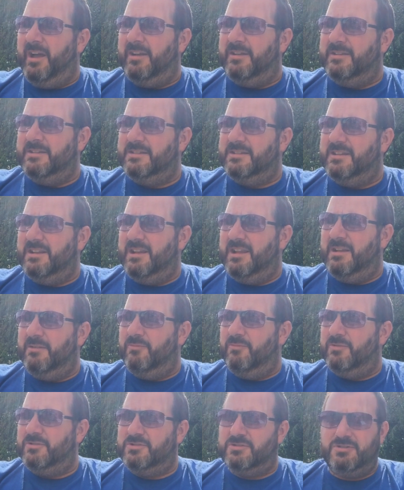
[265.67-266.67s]
and
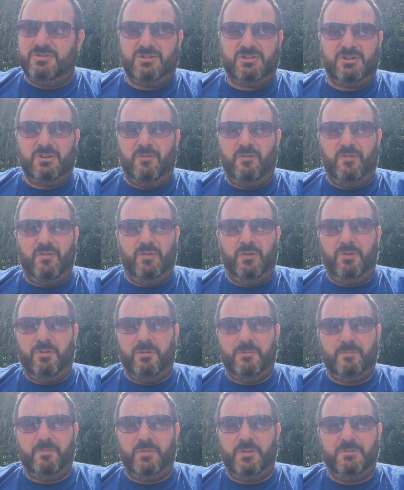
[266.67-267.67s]
it was just so
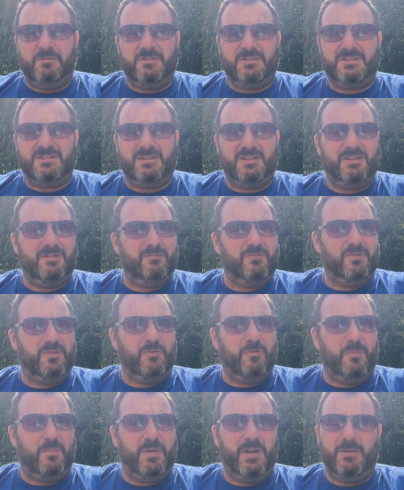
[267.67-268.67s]
full. There
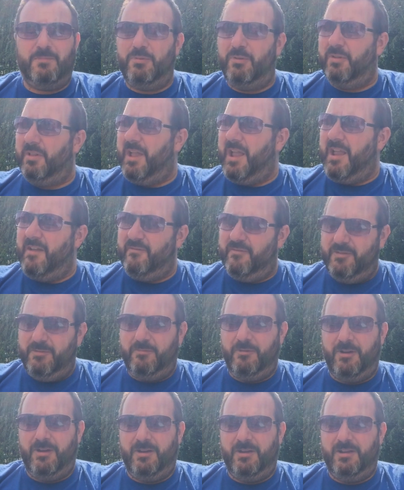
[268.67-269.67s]
were people
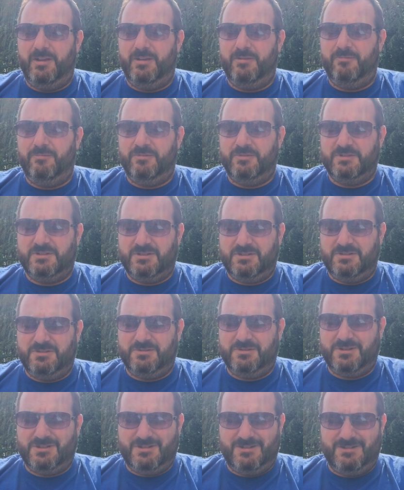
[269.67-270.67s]
everywhere. It was
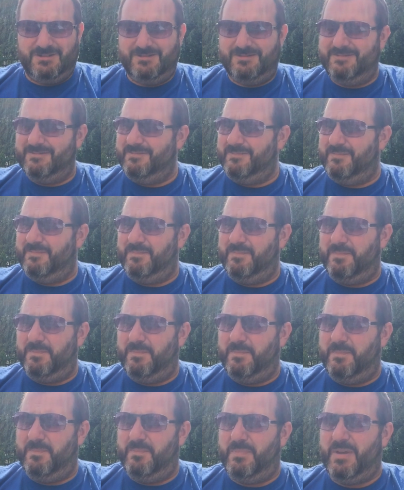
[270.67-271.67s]
just
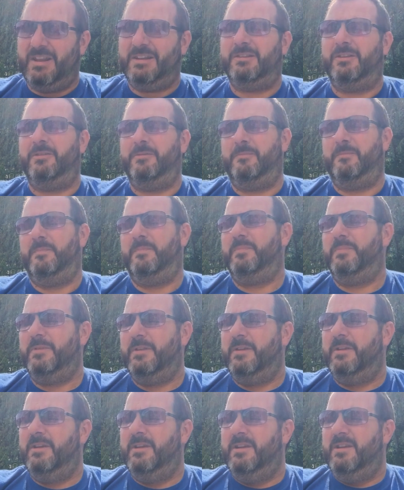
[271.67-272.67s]
bedlam.
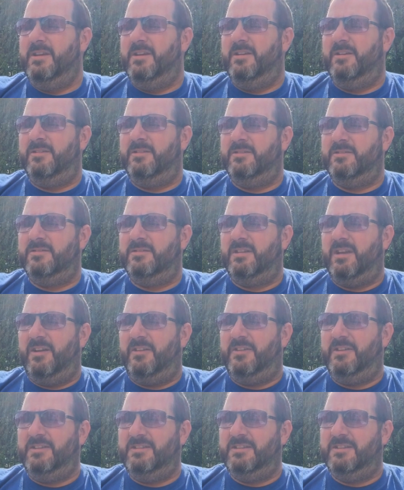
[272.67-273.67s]

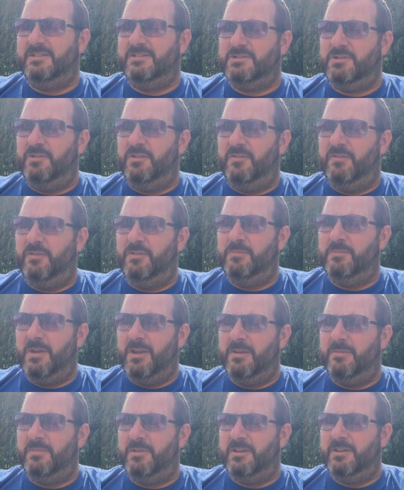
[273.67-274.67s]
I think that Toy Fu
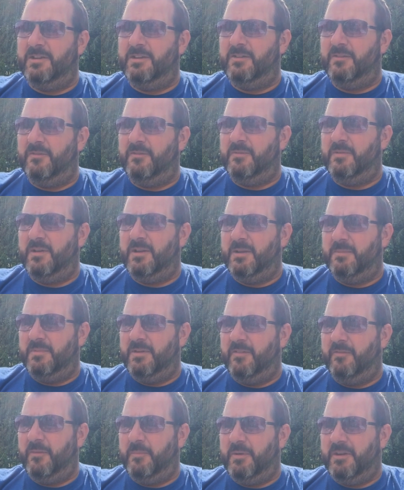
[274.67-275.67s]
may have been in a
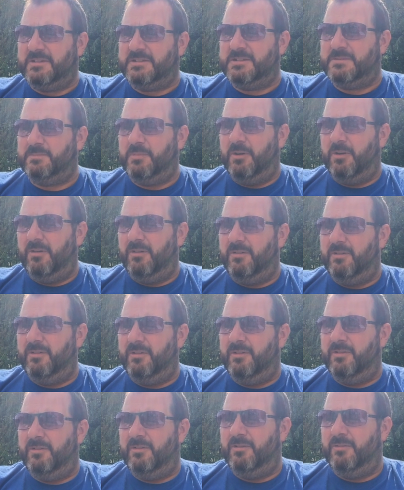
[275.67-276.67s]
bit of a bad spot
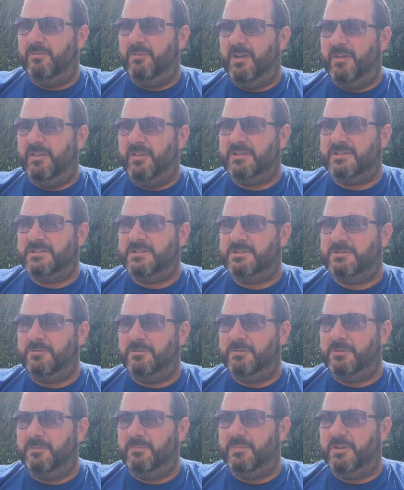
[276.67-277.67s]
where they'd
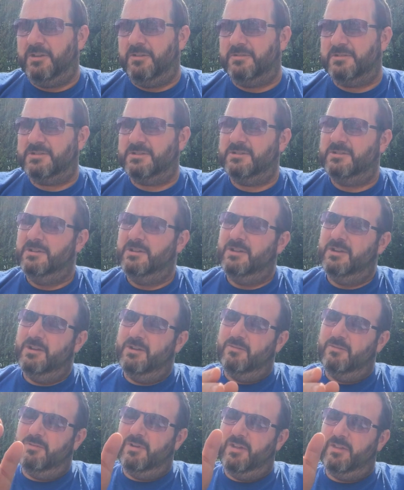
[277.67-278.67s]
stuck them, because
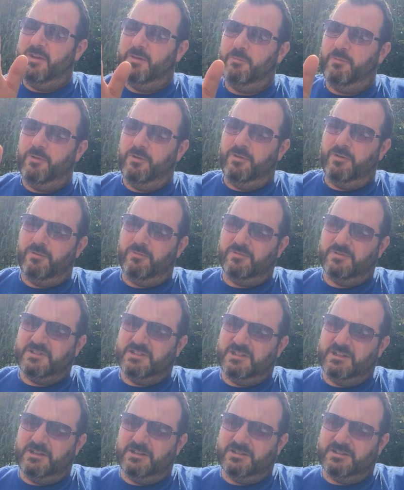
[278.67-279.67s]
where they were
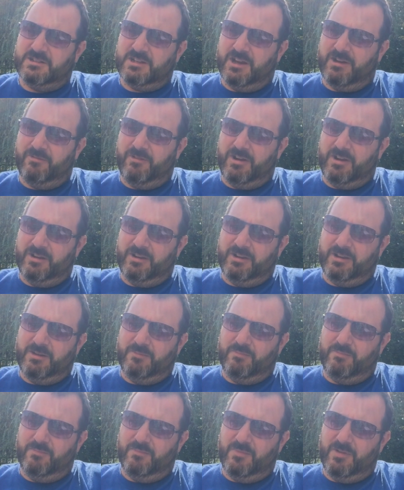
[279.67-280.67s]
seats
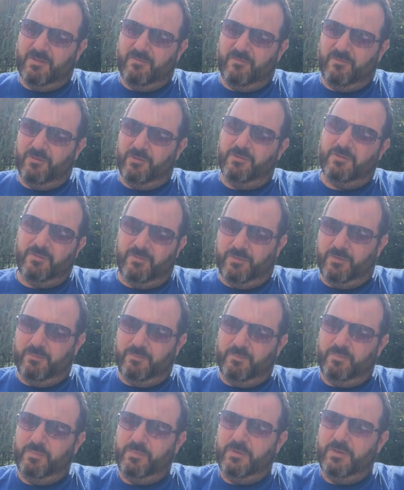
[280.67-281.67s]
directly in front of
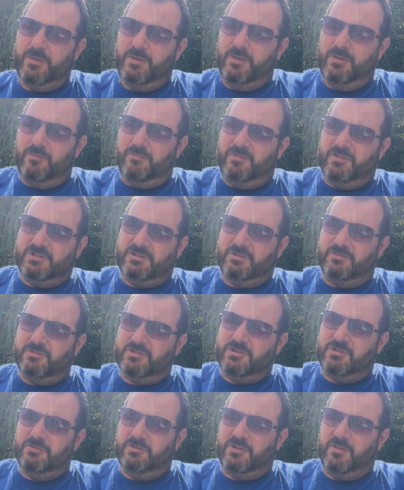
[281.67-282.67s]
them, which
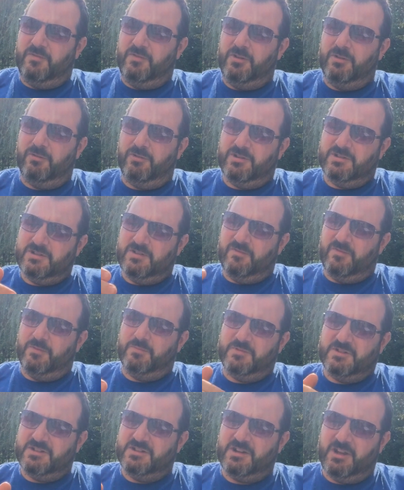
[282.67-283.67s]
looks good if you look at it
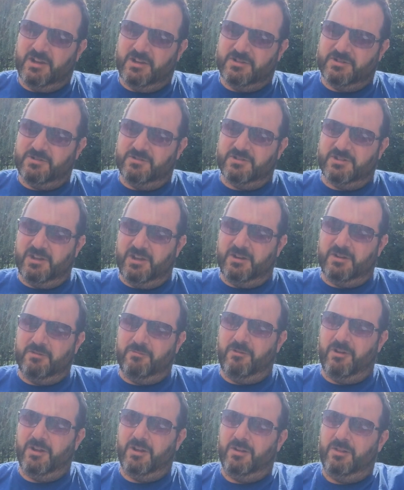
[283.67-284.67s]
from the stage, because they had
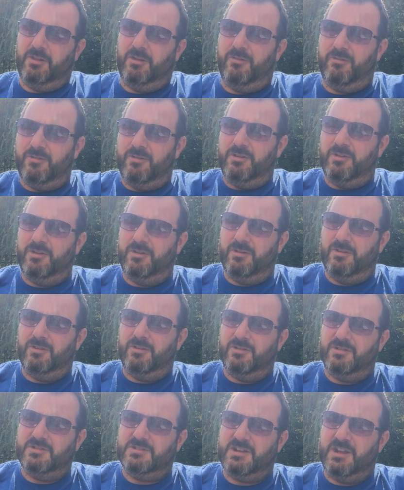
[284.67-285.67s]
quite a long
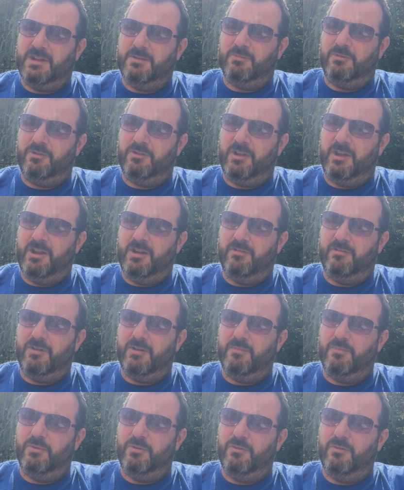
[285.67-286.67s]
table
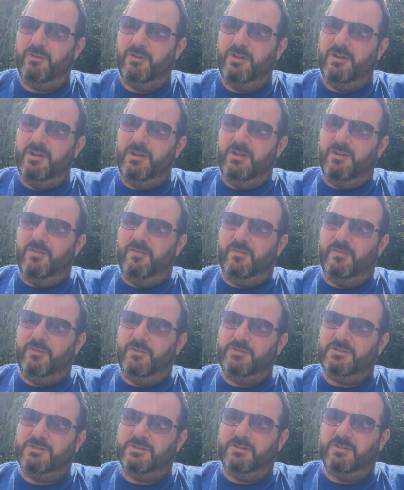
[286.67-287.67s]
area, but
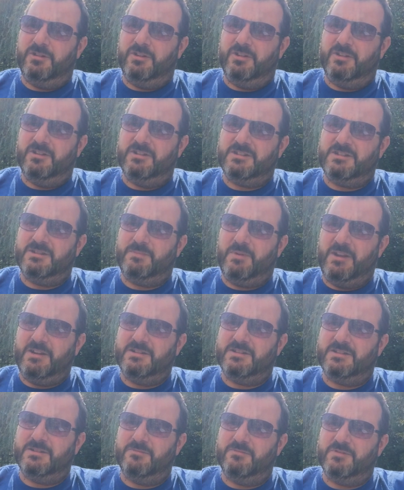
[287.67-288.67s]
unfortunately the
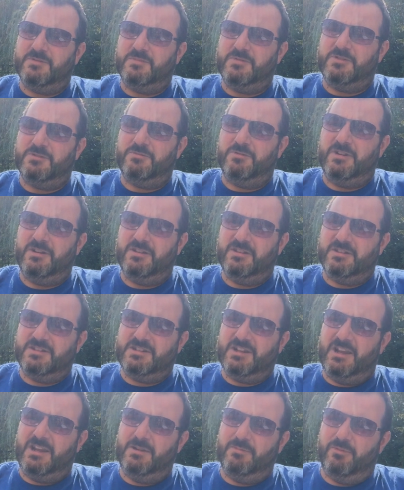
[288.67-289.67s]
space that was between the
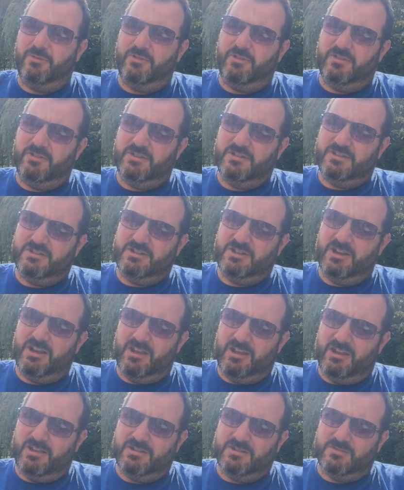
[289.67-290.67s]
table and the
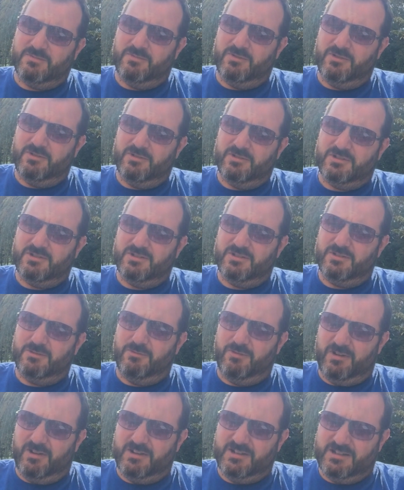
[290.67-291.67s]
chairs was
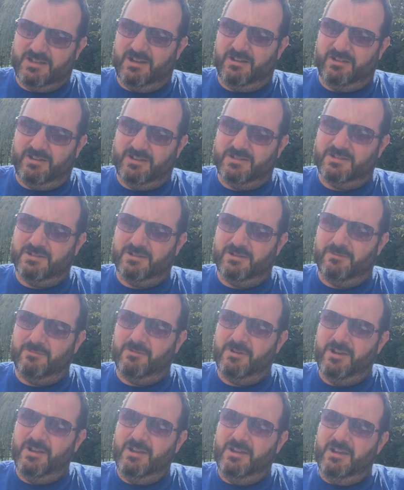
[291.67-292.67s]
quite tight.
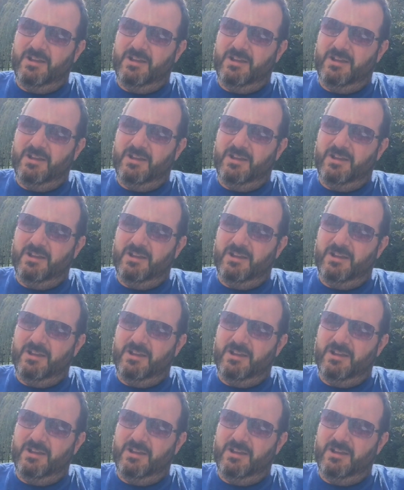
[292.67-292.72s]
So